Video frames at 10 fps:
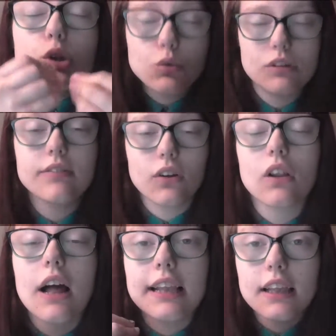
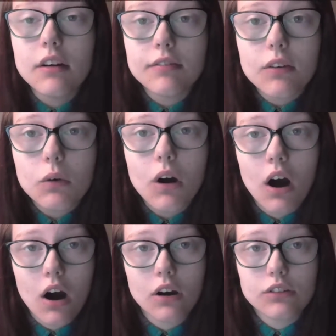beautiful. I love
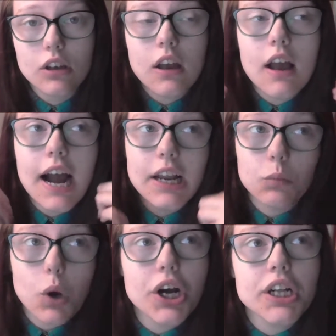art and
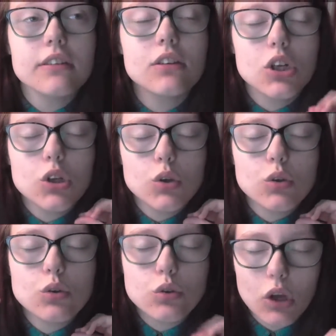words
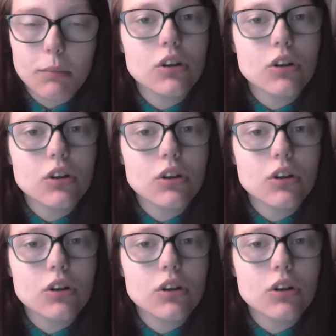so